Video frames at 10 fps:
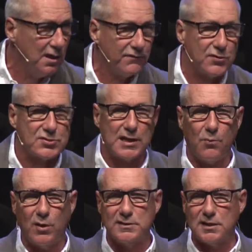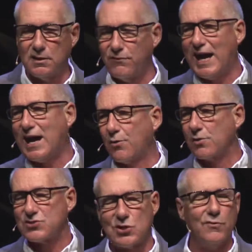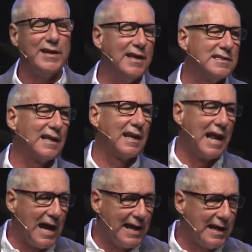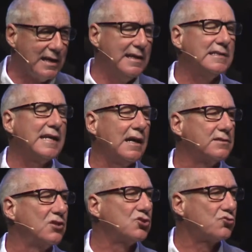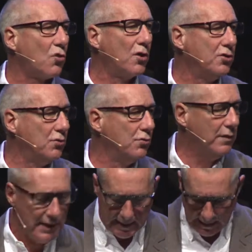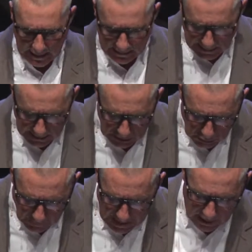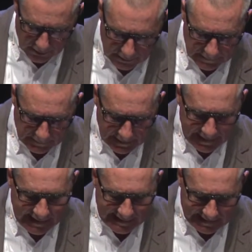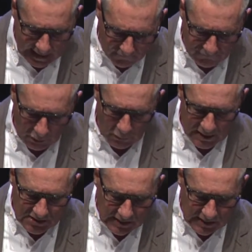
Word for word: for someone to devour. So he is a lion, he is out to destroy you and take you out. His influence